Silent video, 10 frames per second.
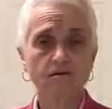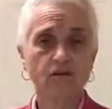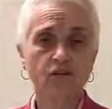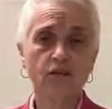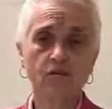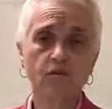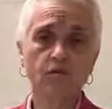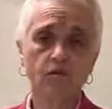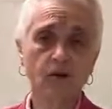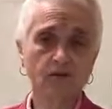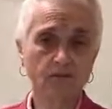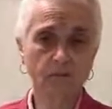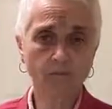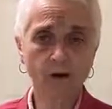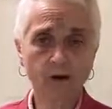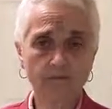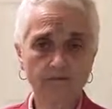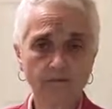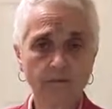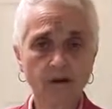Vashishta was always more
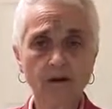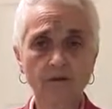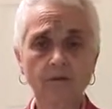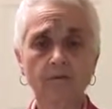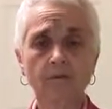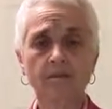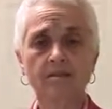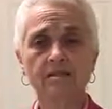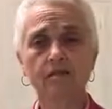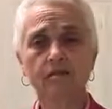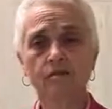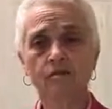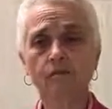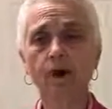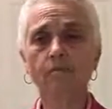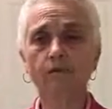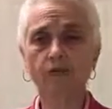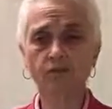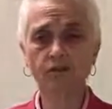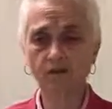powerful than him because he was a Brahma
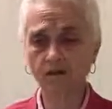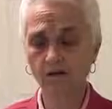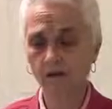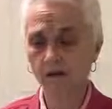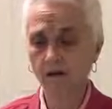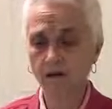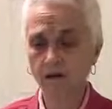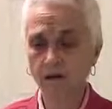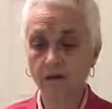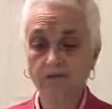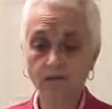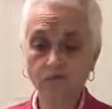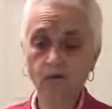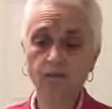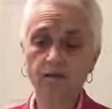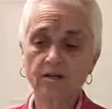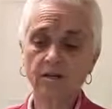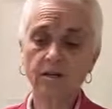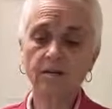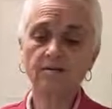Rishi. And
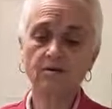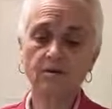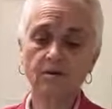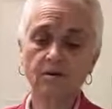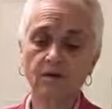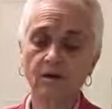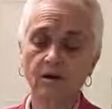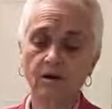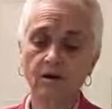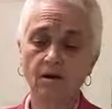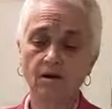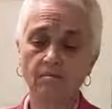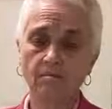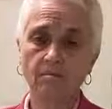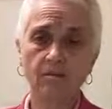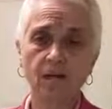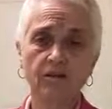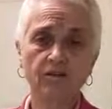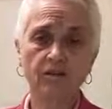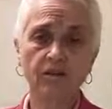Vishvamrita even
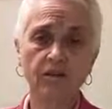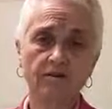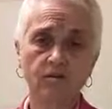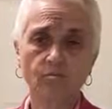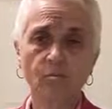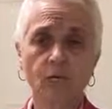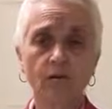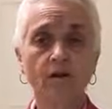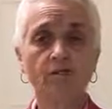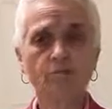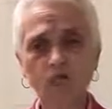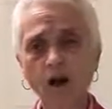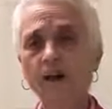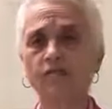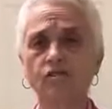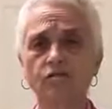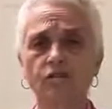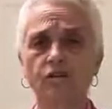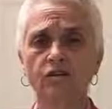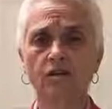managed to get to the point of Raja
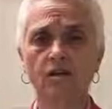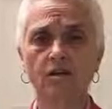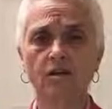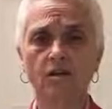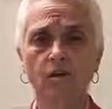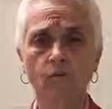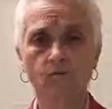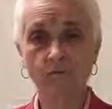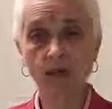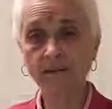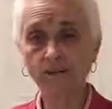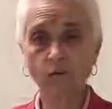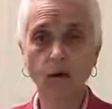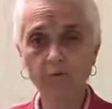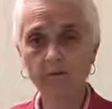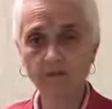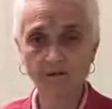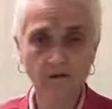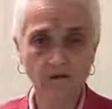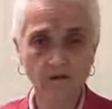Rishi with magic
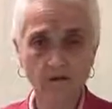weapons.